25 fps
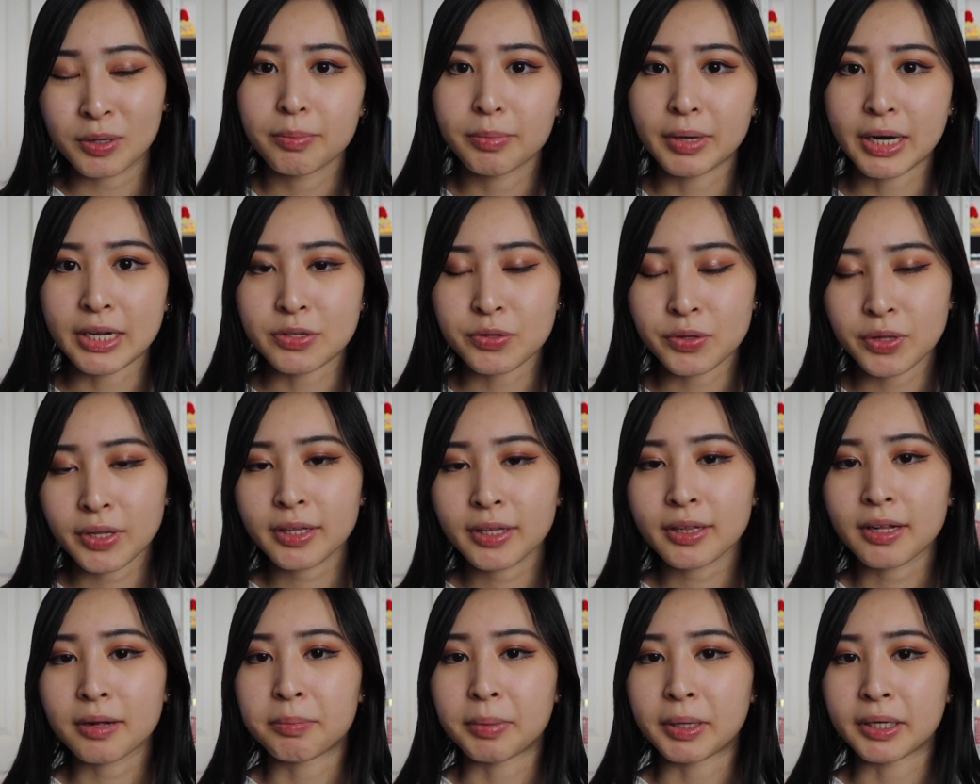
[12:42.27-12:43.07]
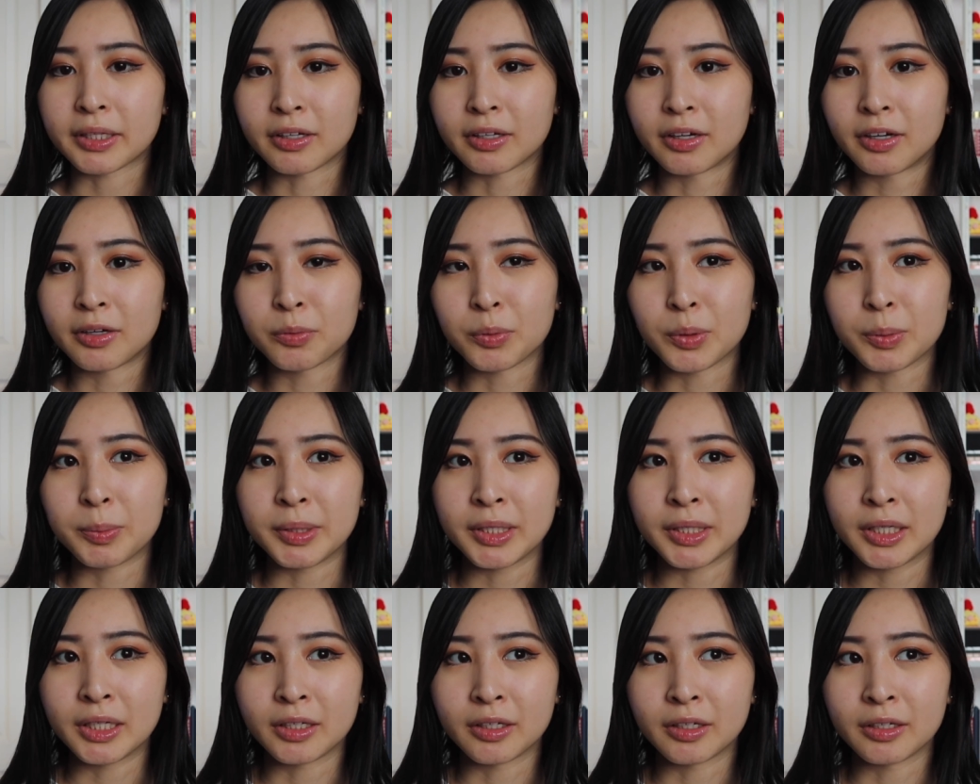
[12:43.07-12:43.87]
but I do think that Python would
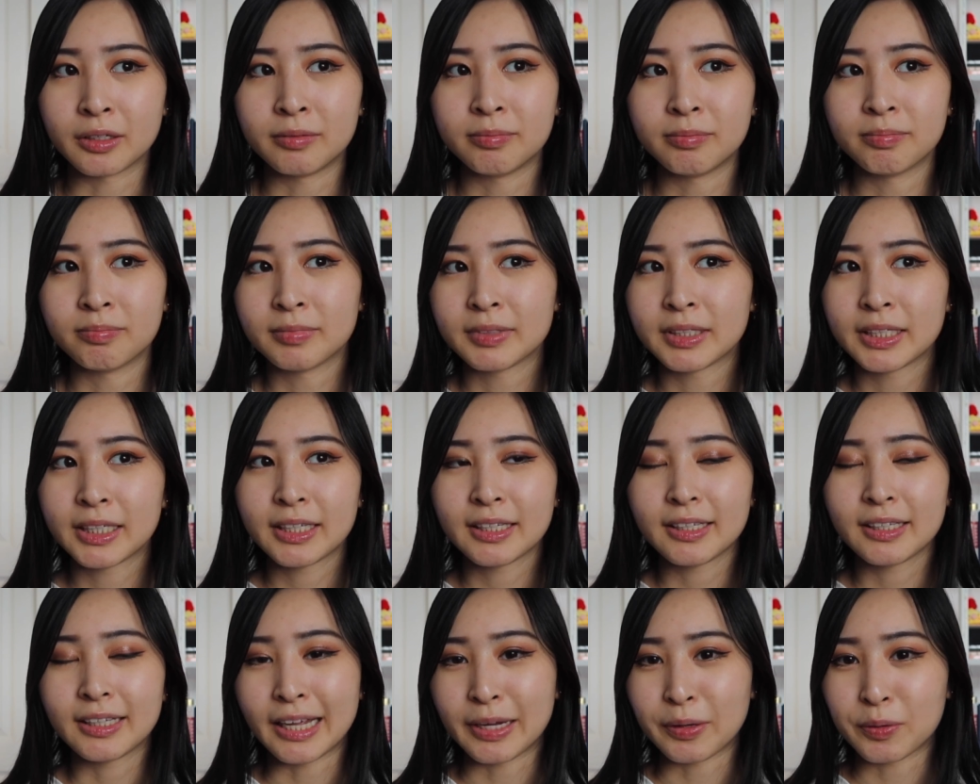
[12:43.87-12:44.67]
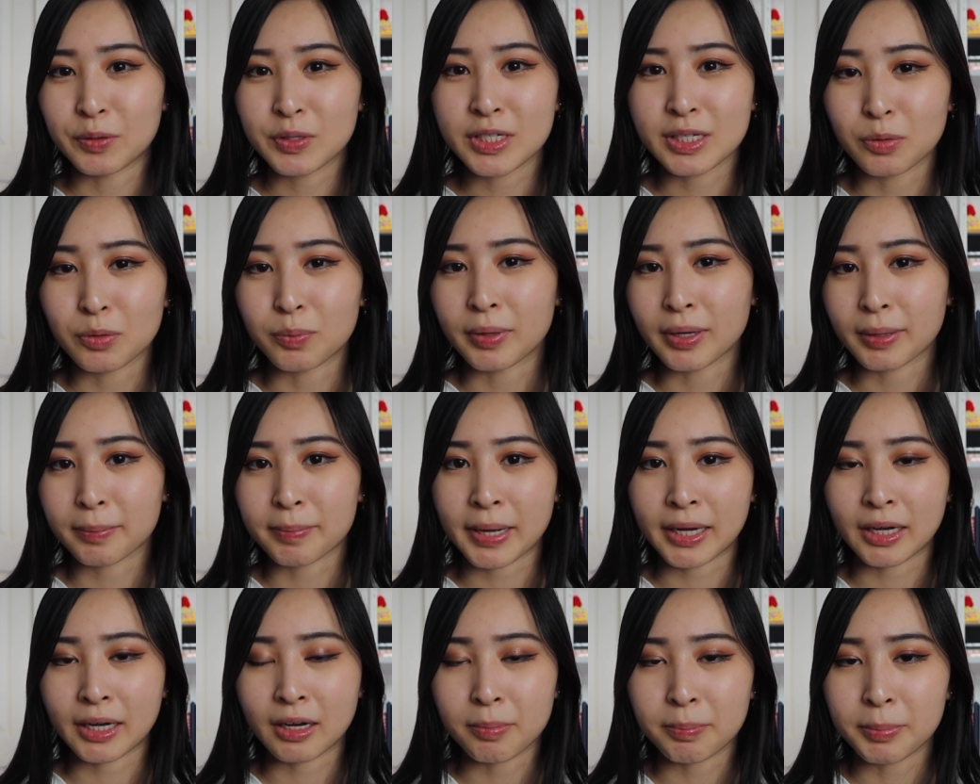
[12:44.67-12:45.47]
be a good language to pick
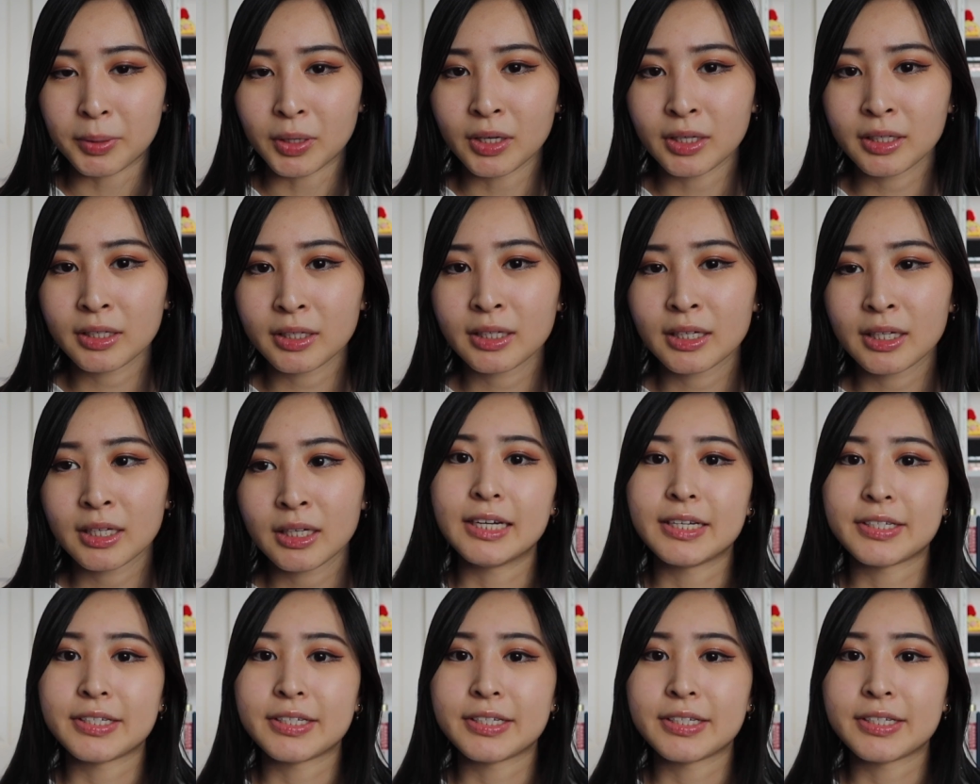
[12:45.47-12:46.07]
back up on.